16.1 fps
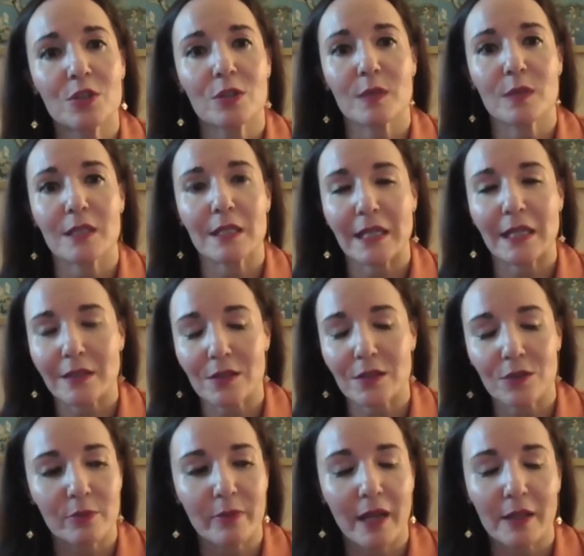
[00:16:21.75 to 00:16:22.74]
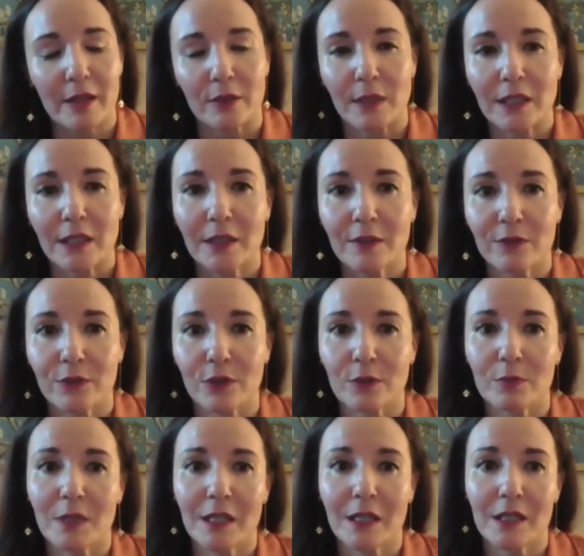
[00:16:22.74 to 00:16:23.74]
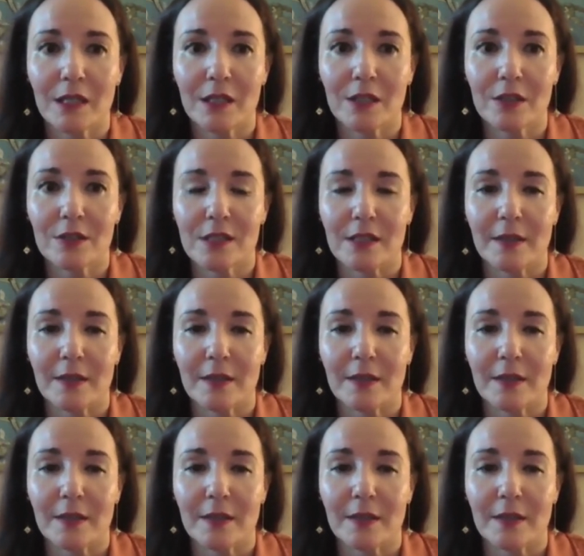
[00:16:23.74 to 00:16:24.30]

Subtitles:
She was a dancer, a ballerina for many years.